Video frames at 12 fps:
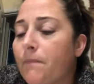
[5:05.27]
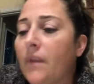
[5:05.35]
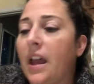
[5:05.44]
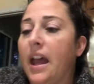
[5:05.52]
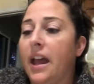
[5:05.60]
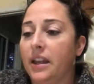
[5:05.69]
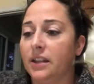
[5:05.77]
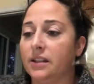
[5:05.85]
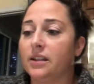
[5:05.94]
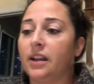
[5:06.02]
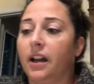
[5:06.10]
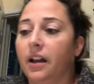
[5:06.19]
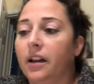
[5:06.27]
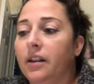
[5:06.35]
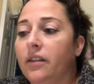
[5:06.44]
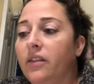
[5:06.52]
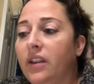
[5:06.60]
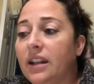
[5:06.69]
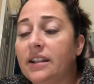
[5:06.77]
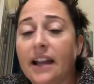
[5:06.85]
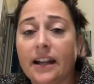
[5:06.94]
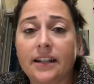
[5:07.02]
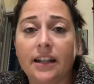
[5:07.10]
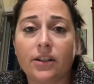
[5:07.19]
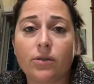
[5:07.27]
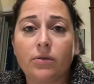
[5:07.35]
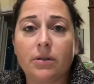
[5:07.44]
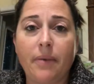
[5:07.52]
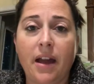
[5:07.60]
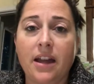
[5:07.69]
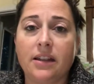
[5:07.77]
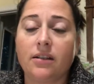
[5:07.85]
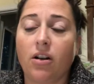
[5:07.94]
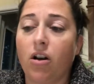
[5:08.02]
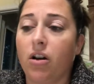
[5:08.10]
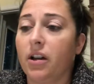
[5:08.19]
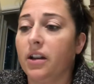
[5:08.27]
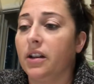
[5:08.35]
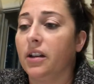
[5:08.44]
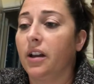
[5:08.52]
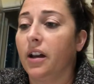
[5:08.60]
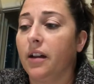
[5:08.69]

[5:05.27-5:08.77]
And the exact answer would depend on